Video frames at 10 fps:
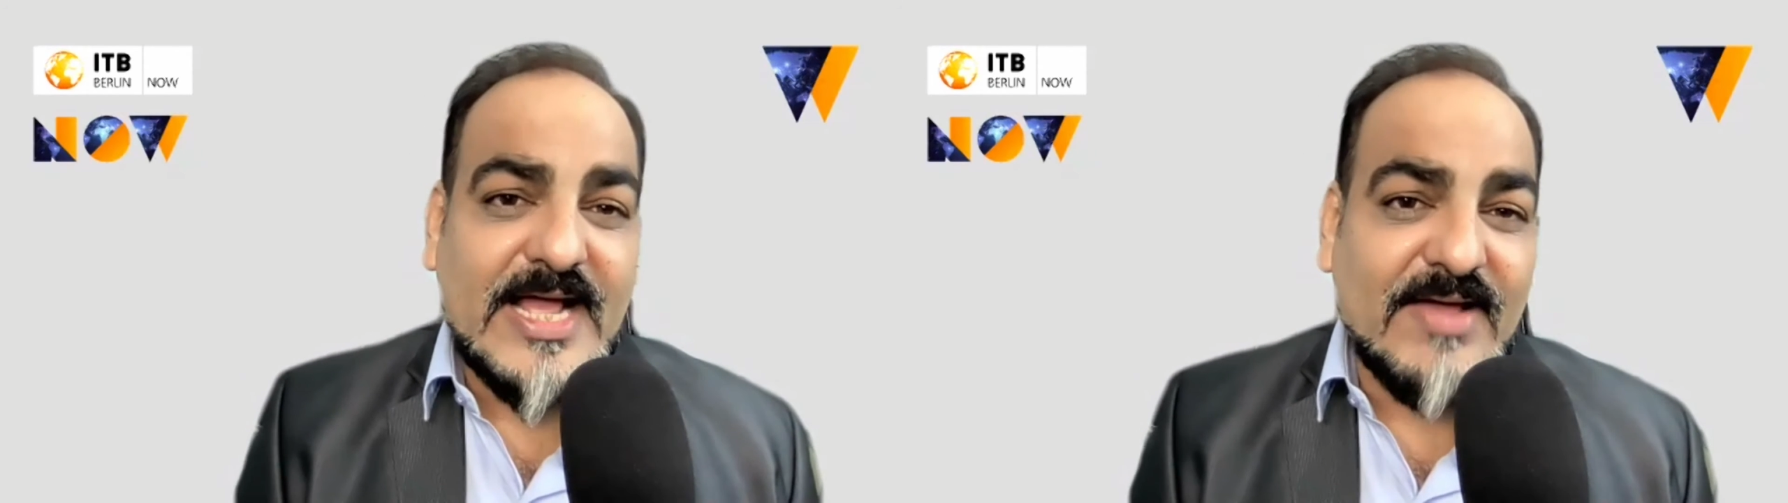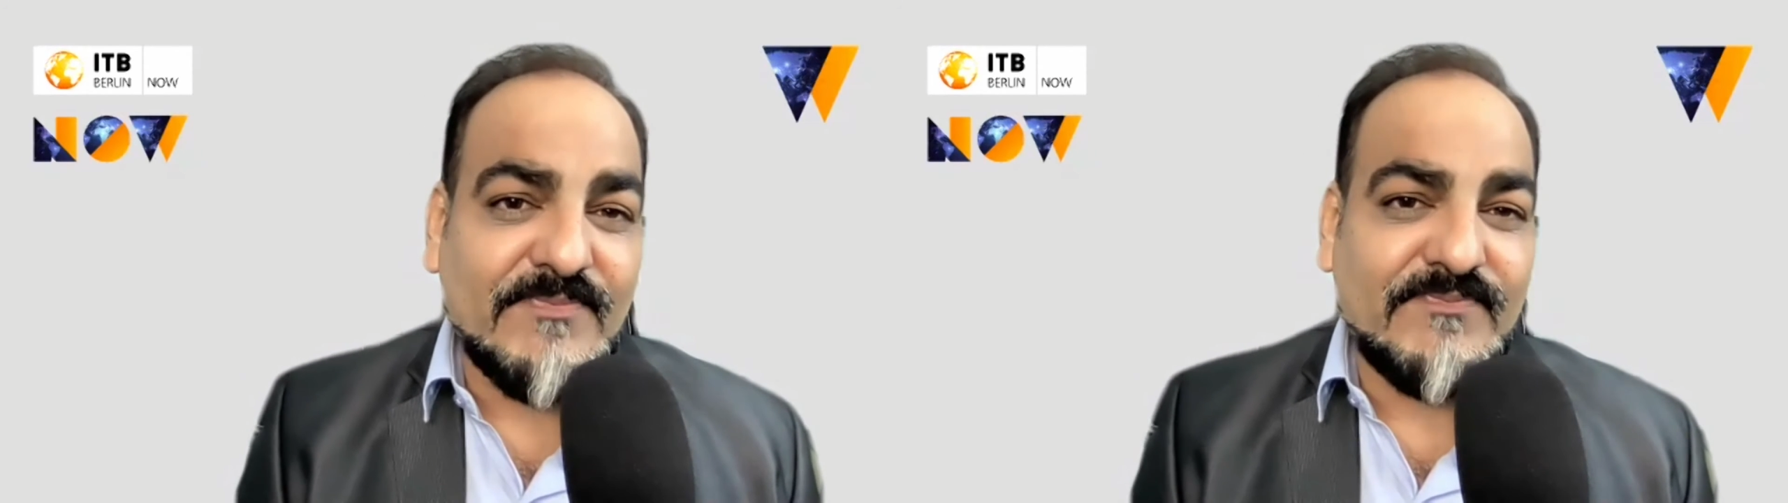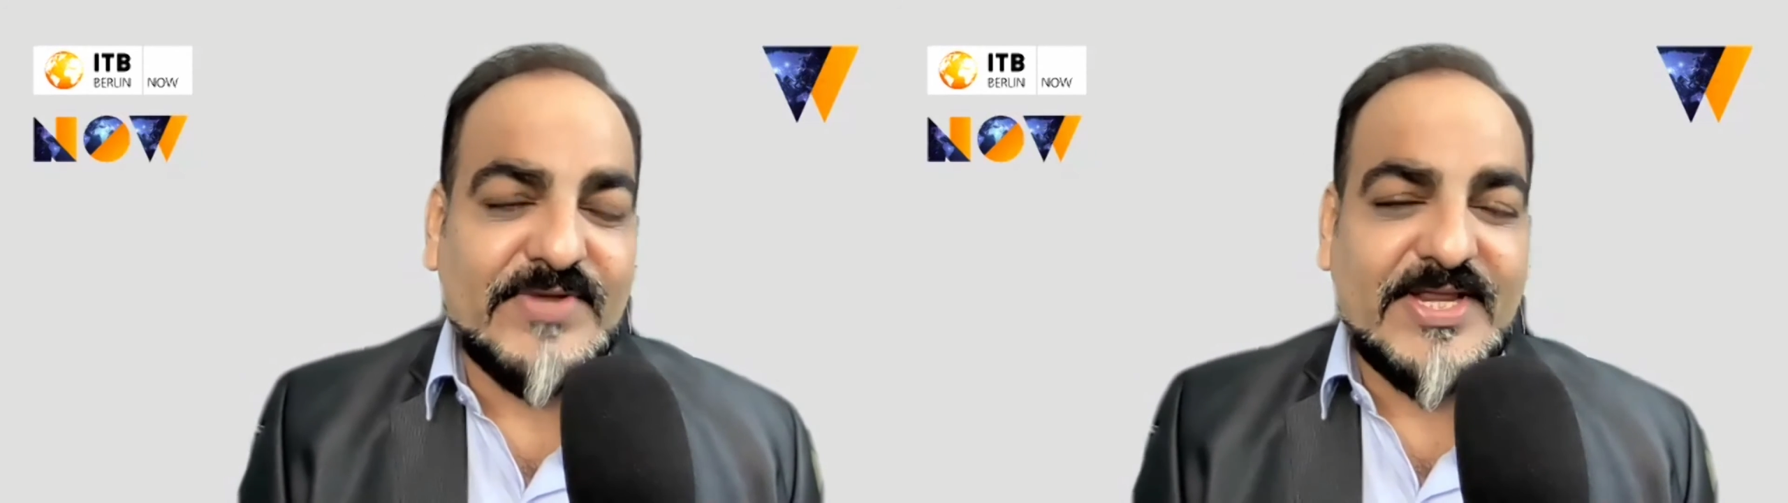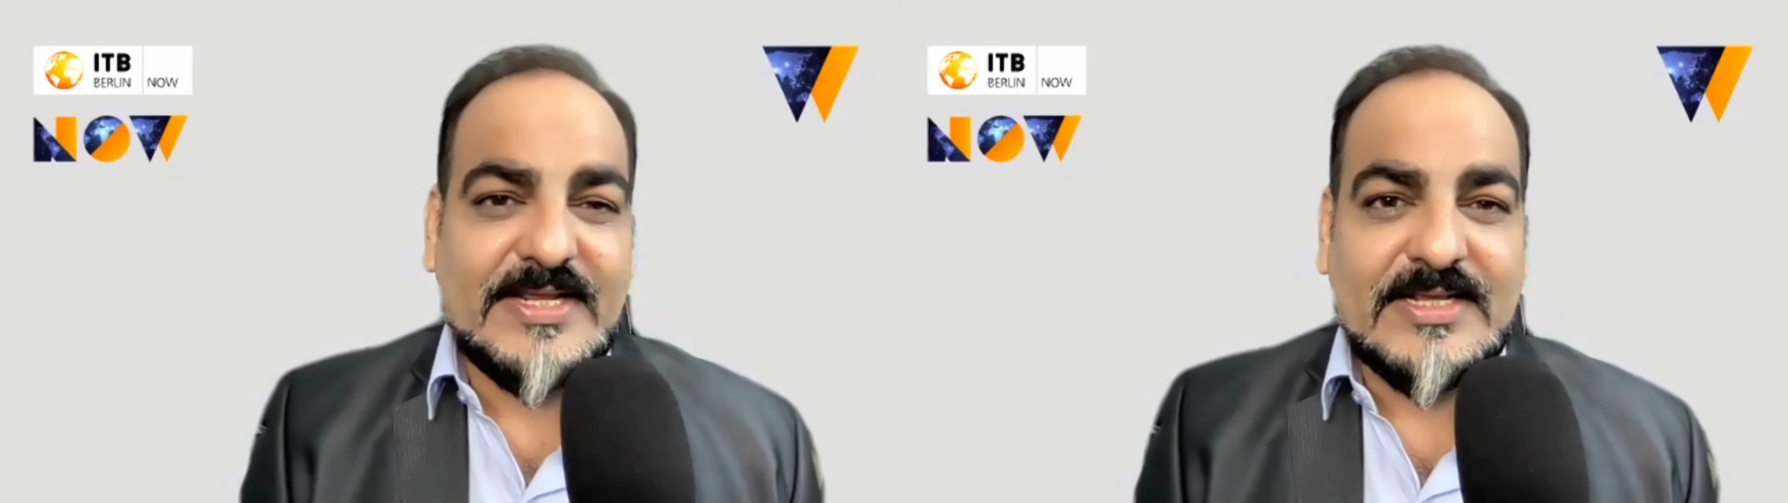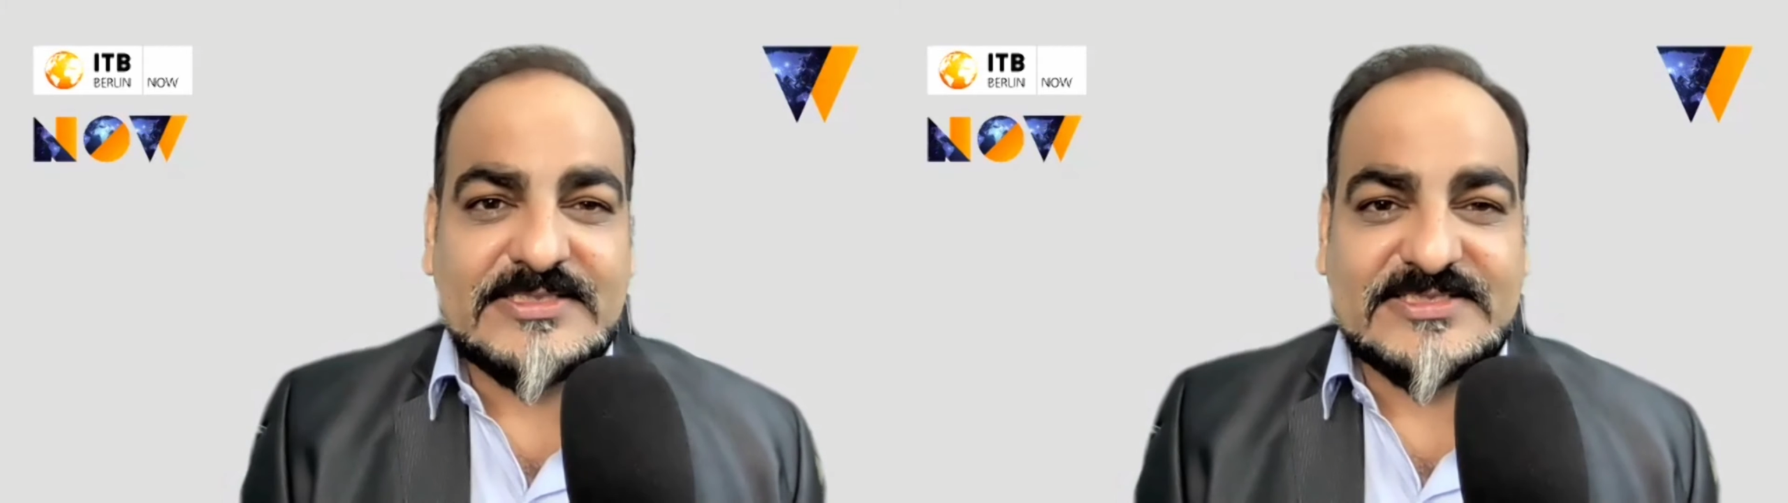
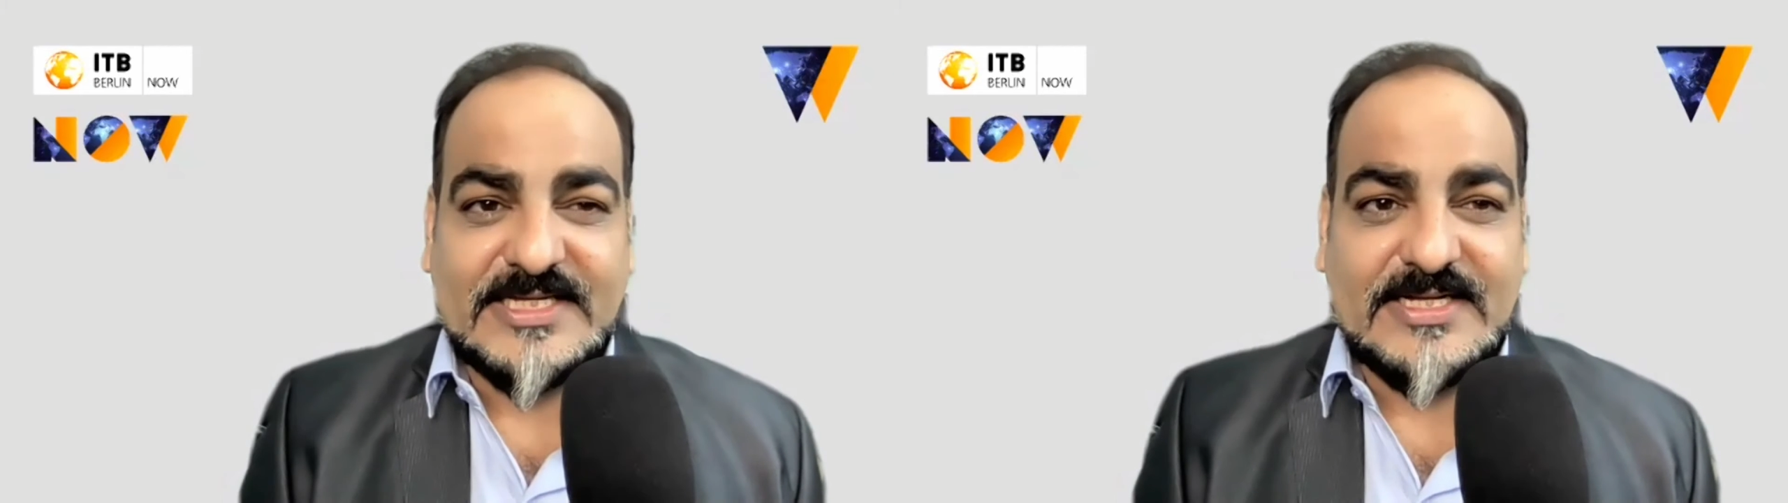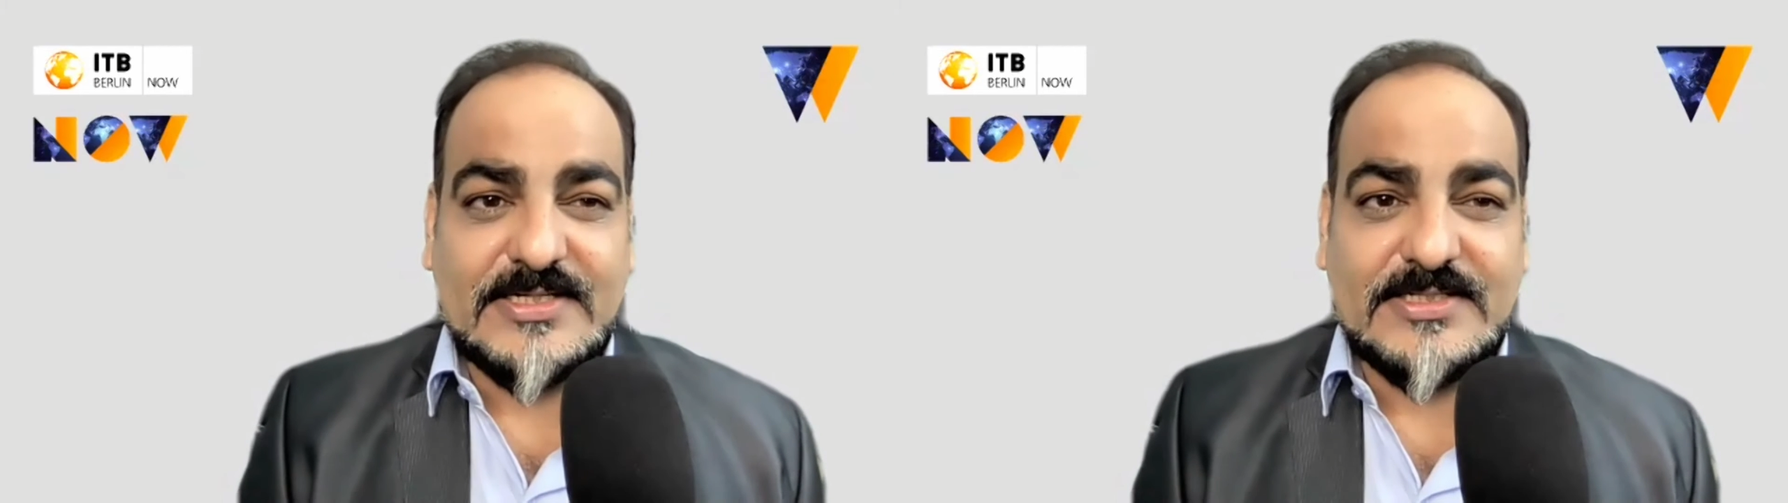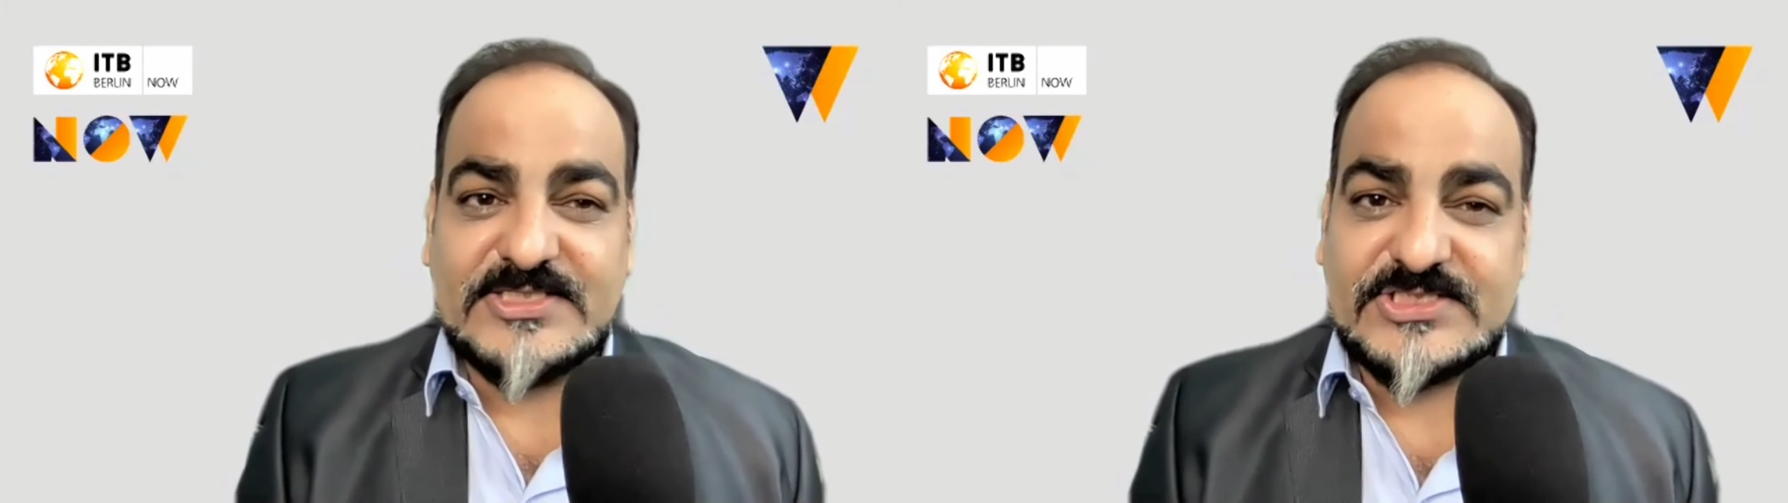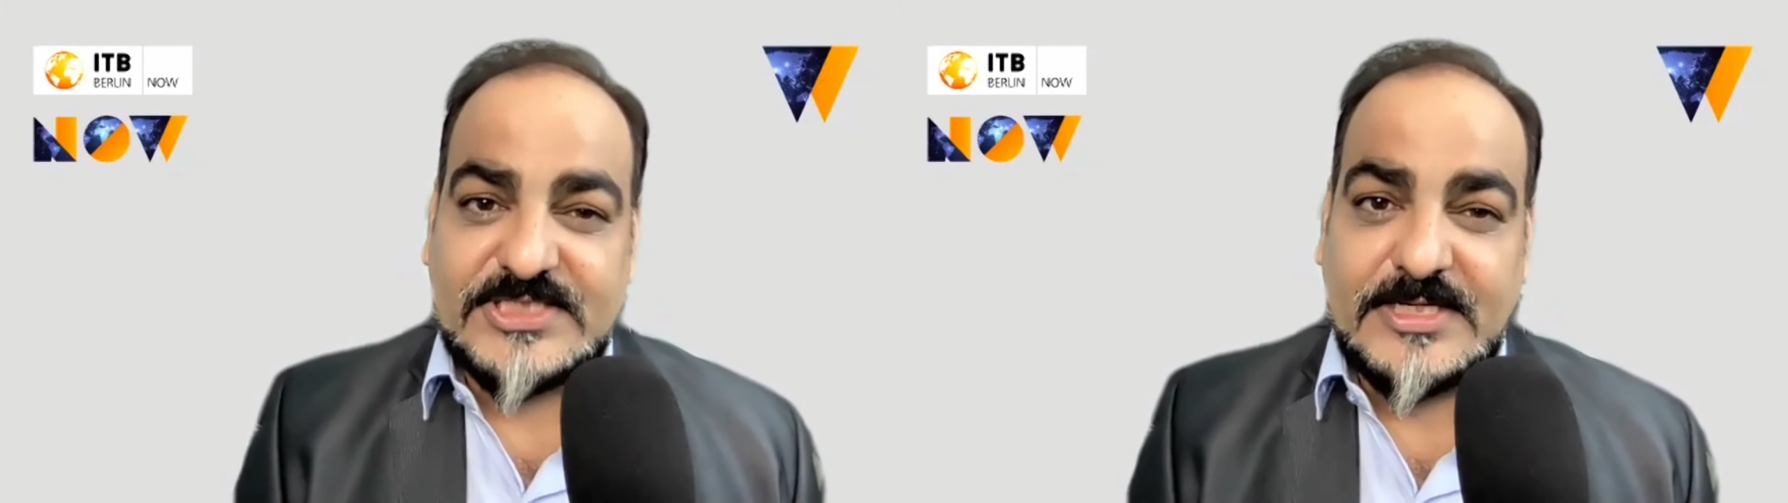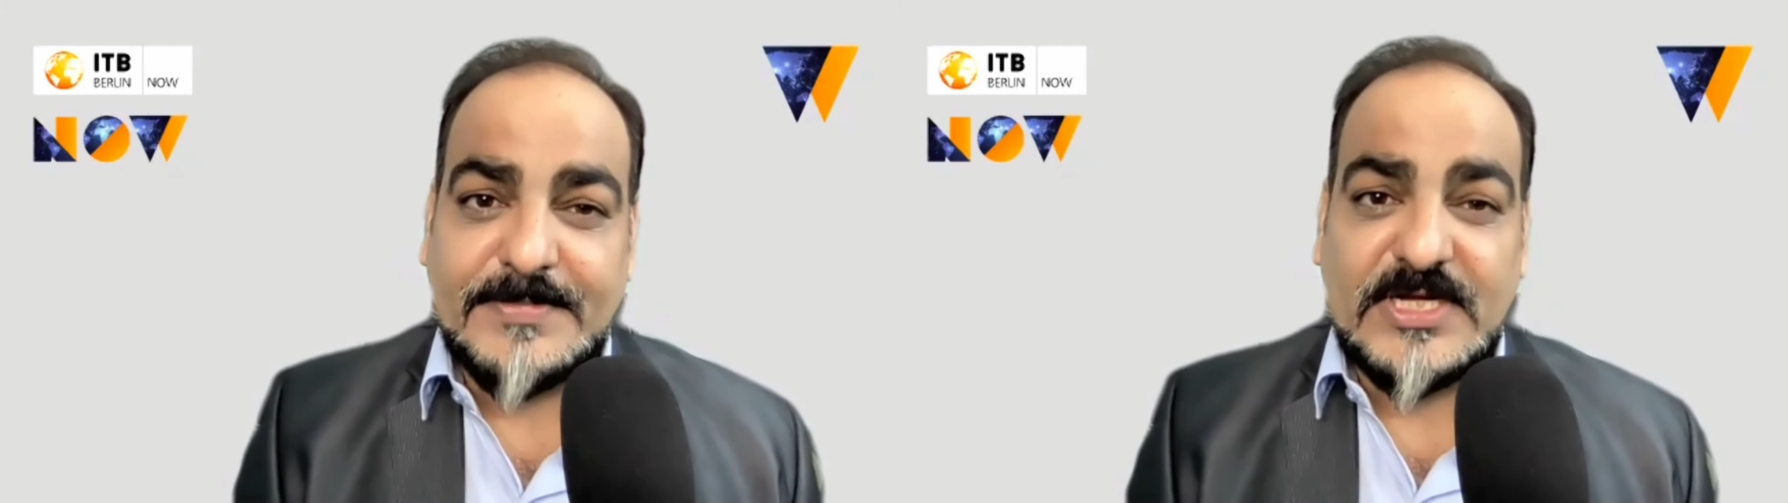every single step